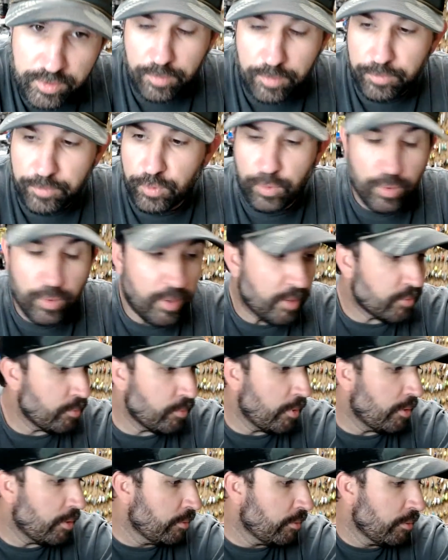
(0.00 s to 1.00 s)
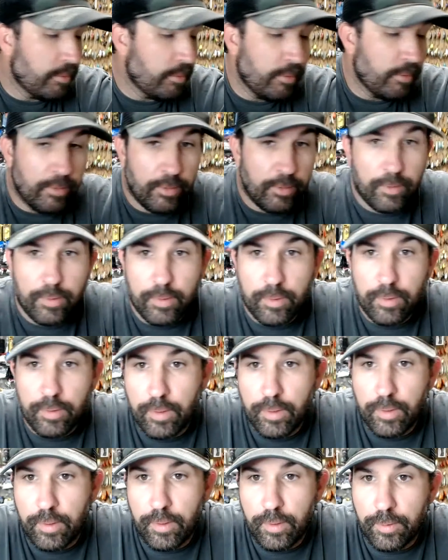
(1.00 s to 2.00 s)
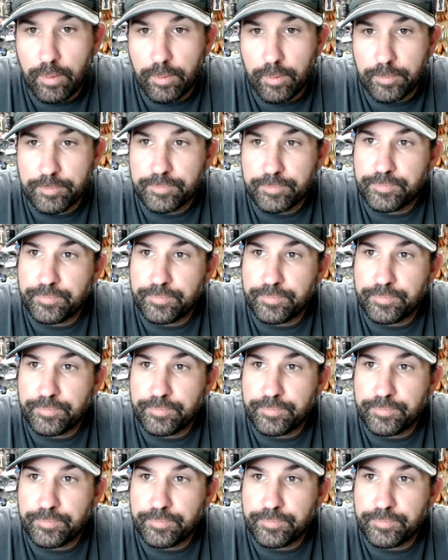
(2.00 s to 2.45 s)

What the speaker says: come through Grasswell. I'll